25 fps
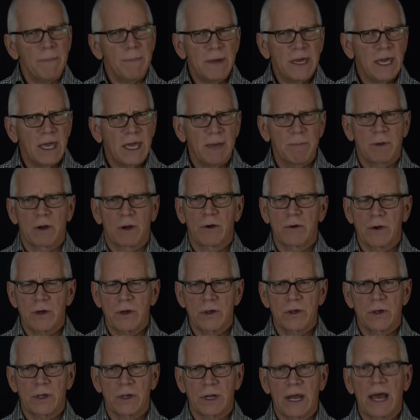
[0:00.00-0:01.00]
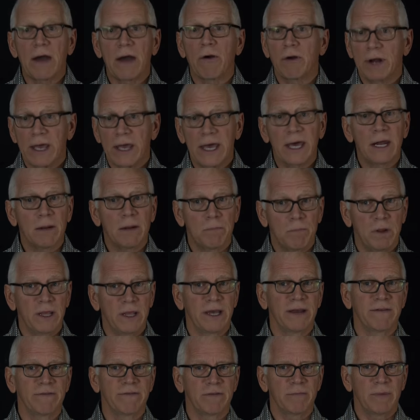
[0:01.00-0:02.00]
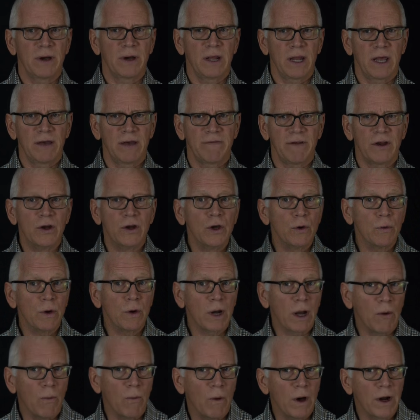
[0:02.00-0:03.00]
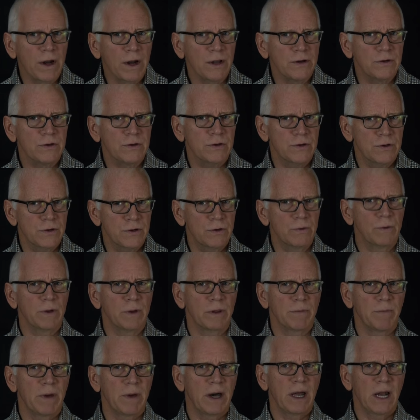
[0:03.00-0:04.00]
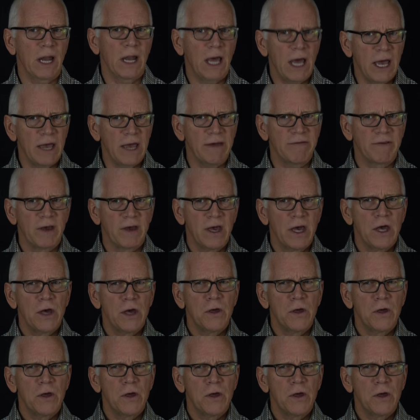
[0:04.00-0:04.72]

became a Christian, I already had a plan for my life. I knew what I wanted to do with my life.